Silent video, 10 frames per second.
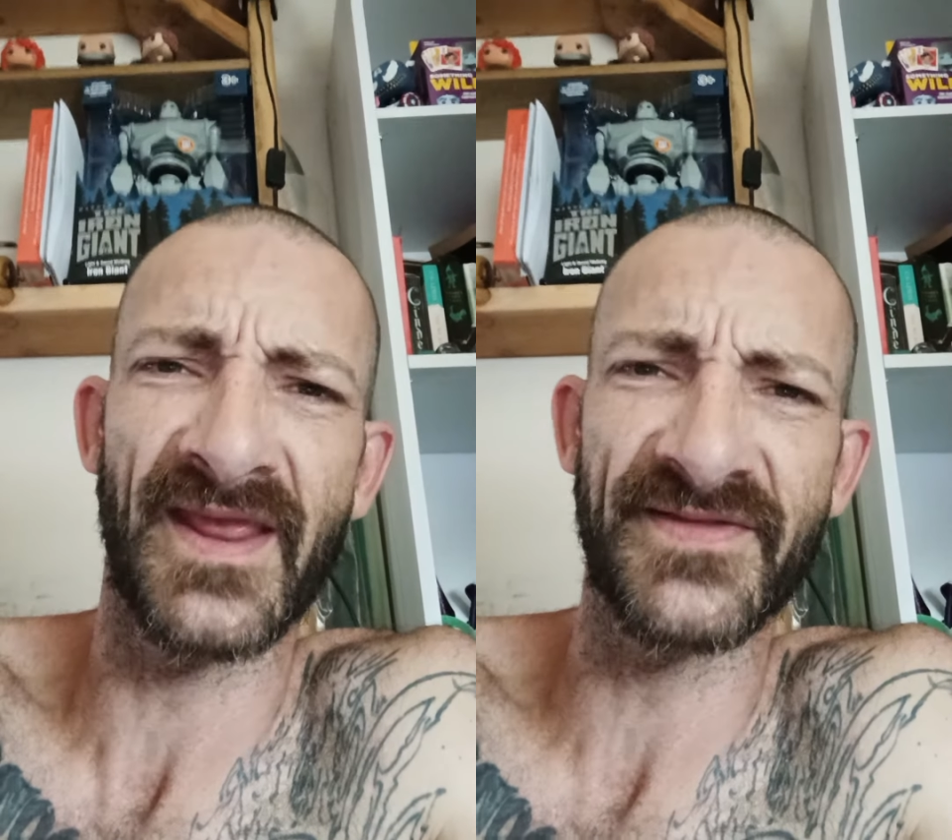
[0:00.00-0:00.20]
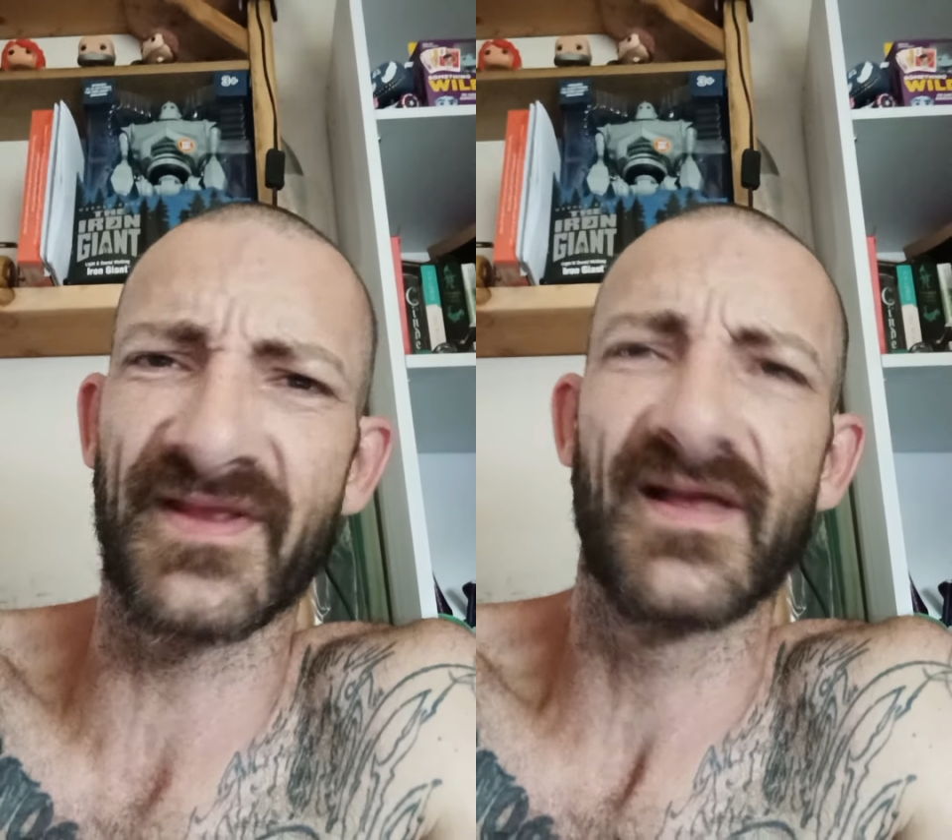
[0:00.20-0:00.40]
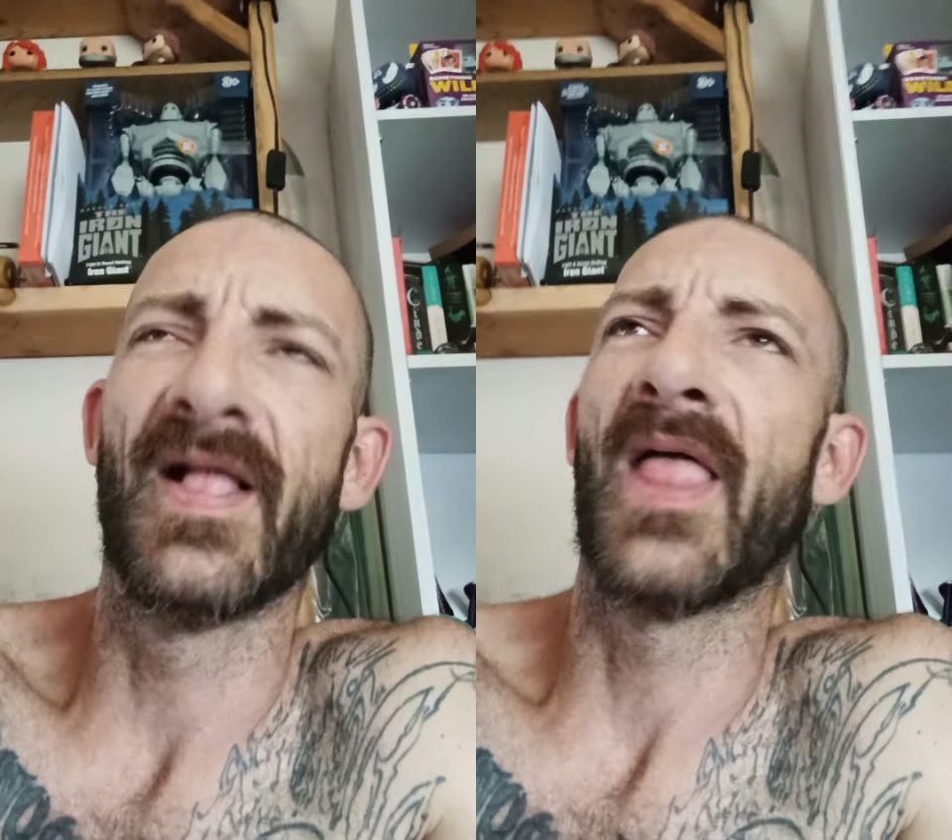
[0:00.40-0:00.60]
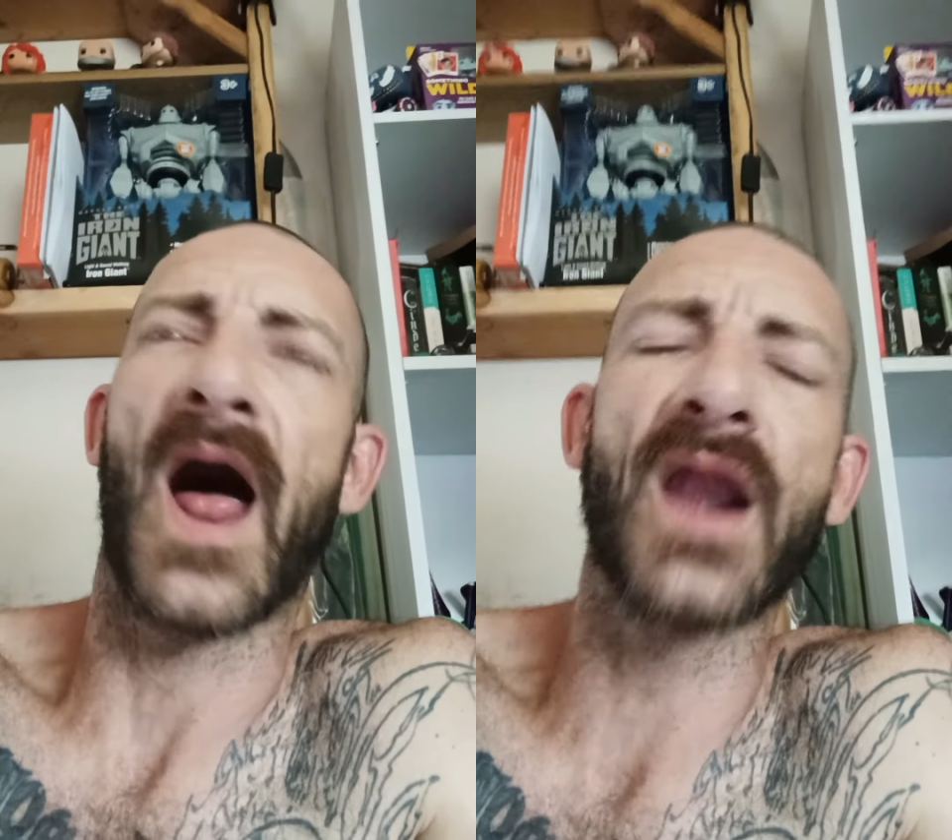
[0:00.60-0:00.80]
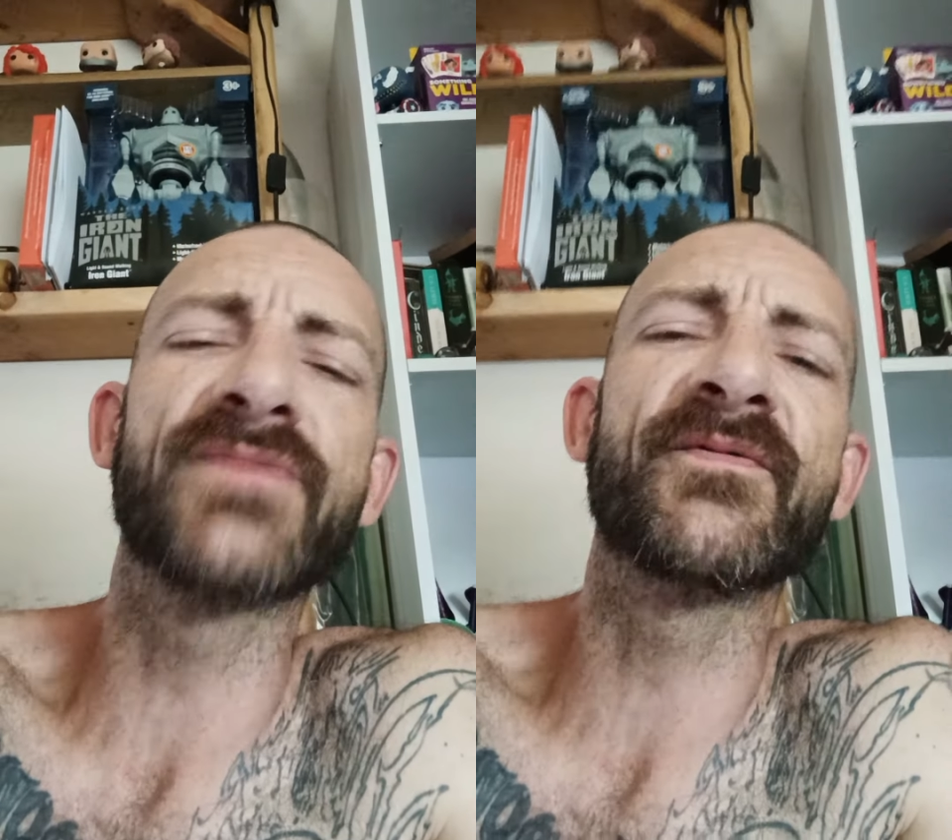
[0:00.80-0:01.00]
I
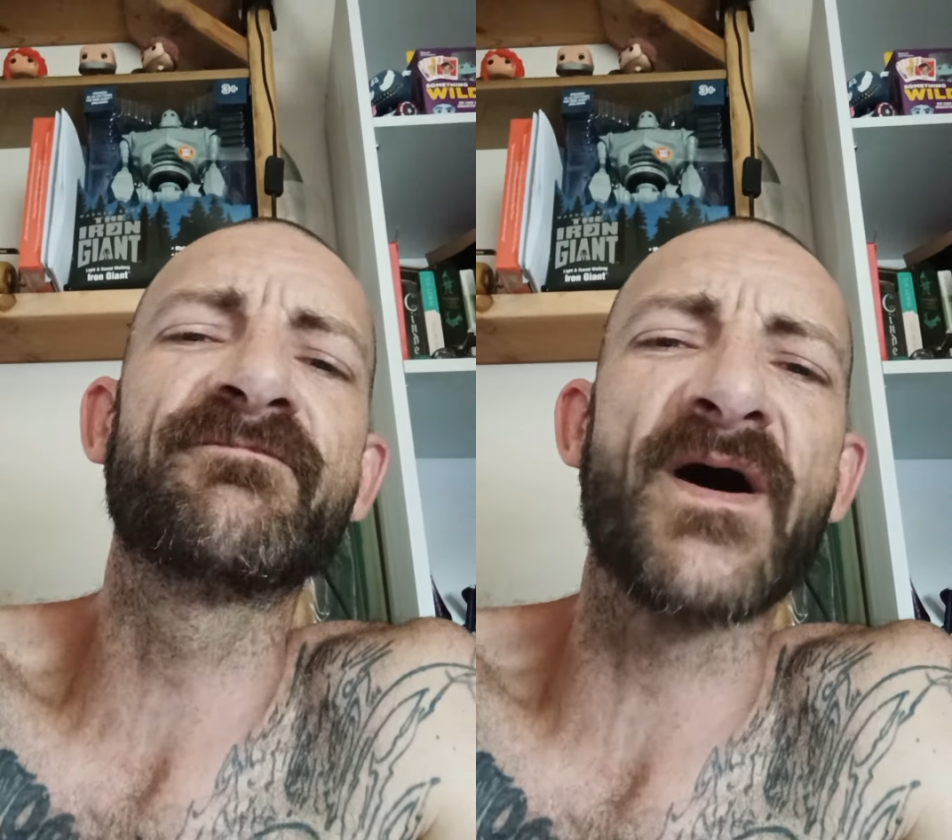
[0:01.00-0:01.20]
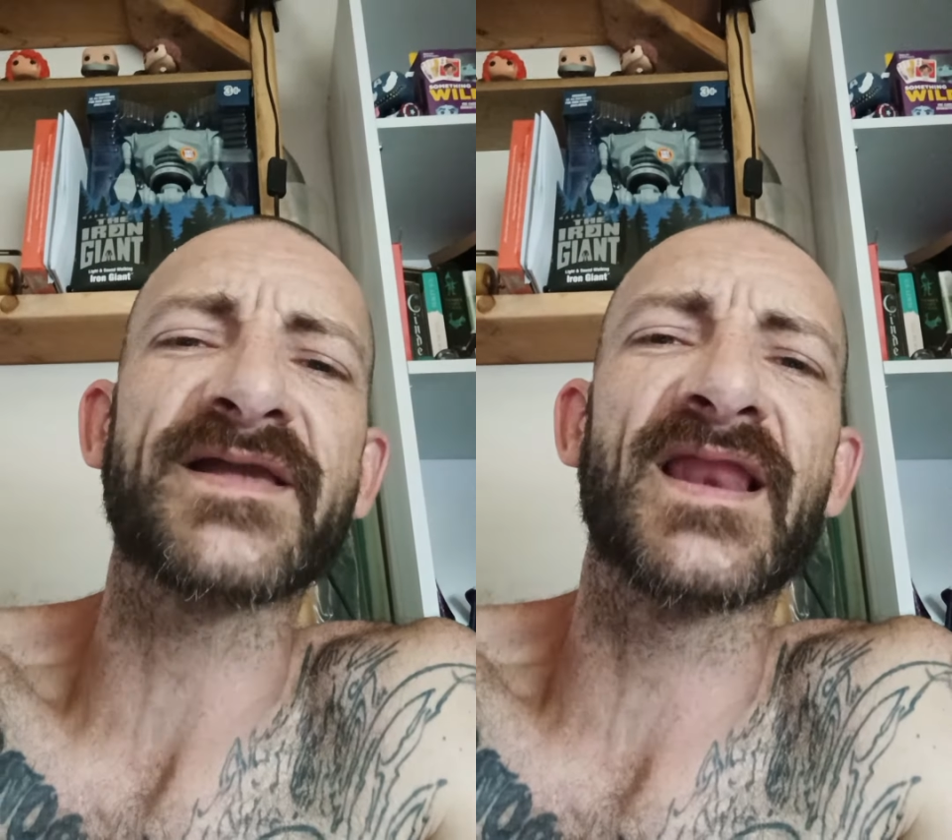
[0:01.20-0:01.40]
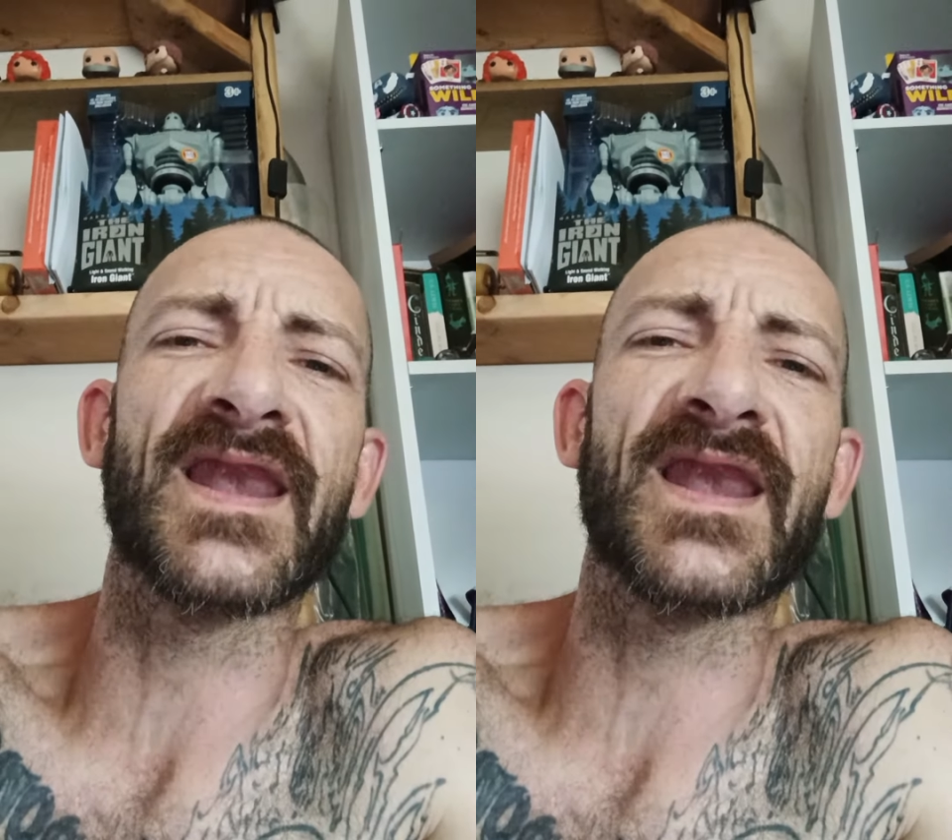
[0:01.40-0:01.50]
don't even fucking